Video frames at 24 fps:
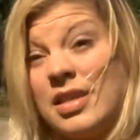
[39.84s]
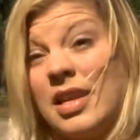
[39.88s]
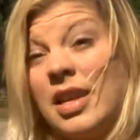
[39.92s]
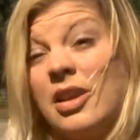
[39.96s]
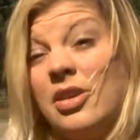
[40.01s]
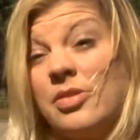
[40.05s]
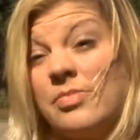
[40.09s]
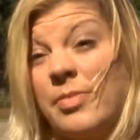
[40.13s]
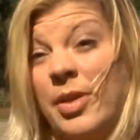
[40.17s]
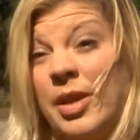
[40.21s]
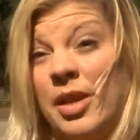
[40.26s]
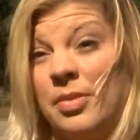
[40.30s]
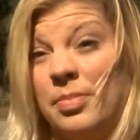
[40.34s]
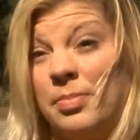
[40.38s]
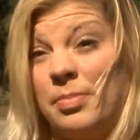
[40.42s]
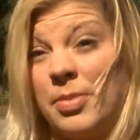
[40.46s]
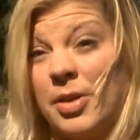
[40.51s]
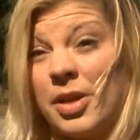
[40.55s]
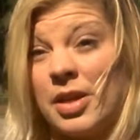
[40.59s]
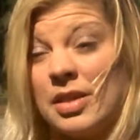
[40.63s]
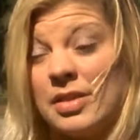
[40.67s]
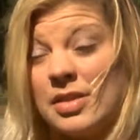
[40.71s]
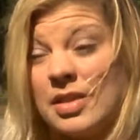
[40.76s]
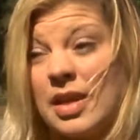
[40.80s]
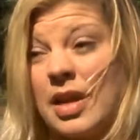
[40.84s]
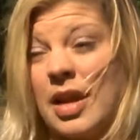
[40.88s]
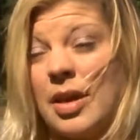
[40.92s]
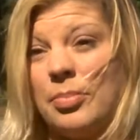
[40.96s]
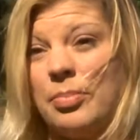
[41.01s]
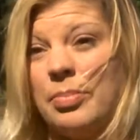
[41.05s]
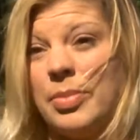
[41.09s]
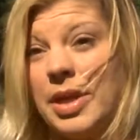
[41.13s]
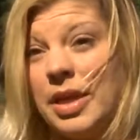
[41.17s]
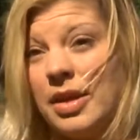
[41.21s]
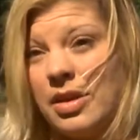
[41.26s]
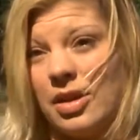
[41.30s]
scared me because the guy
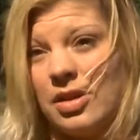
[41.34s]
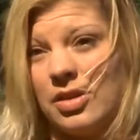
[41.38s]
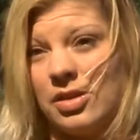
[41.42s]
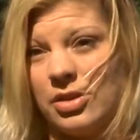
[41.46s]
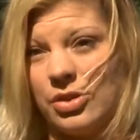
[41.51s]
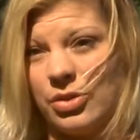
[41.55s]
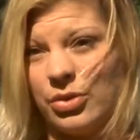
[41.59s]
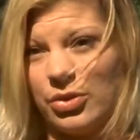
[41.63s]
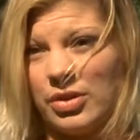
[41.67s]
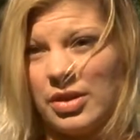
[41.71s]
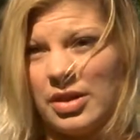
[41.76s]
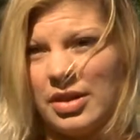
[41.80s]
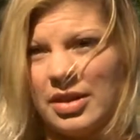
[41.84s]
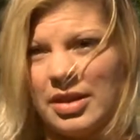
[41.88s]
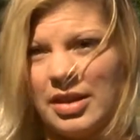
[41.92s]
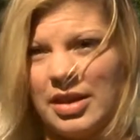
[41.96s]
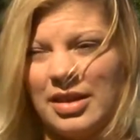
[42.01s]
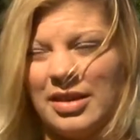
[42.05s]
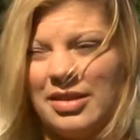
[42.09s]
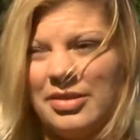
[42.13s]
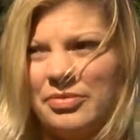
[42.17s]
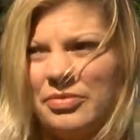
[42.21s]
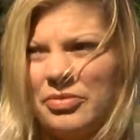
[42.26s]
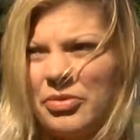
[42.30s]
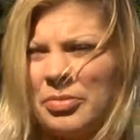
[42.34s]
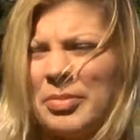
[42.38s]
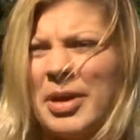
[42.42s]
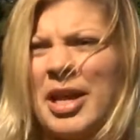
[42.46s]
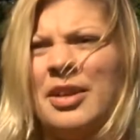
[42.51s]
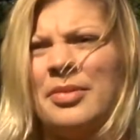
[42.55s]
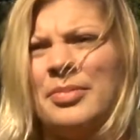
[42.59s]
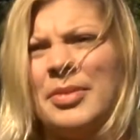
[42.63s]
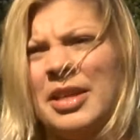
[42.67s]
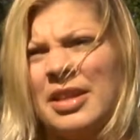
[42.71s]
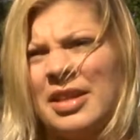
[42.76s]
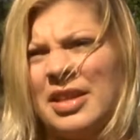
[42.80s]
beat on the door. It
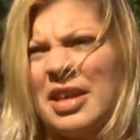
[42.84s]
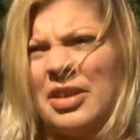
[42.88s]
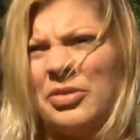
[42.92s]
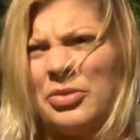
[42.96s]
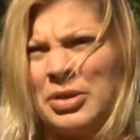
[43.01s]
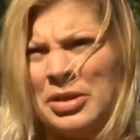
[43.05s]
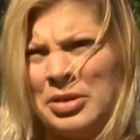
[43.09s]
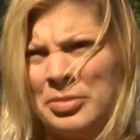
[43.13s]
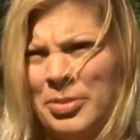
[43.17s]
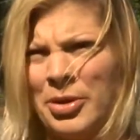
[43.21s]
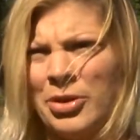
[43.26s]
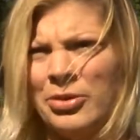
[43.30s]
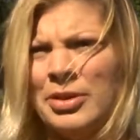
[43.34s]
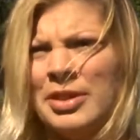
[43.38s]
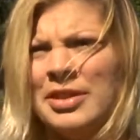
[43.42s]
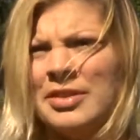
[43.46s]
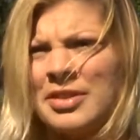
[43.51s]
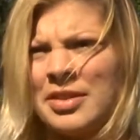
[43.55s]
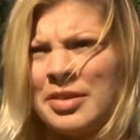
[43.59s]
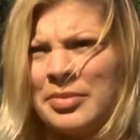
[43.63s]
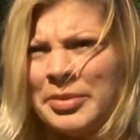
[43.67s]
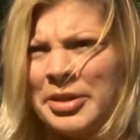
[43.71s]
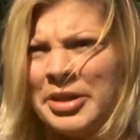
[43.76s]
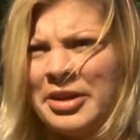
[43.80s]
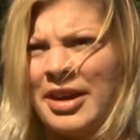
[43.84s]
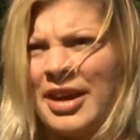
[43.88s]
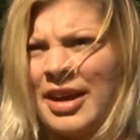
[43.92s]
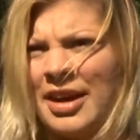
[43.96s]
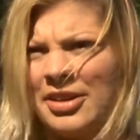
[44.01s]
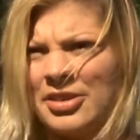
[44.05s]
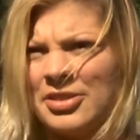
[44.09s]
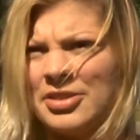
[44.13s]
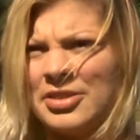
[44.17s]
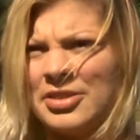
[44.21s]
reminded me of like when the police come to your house,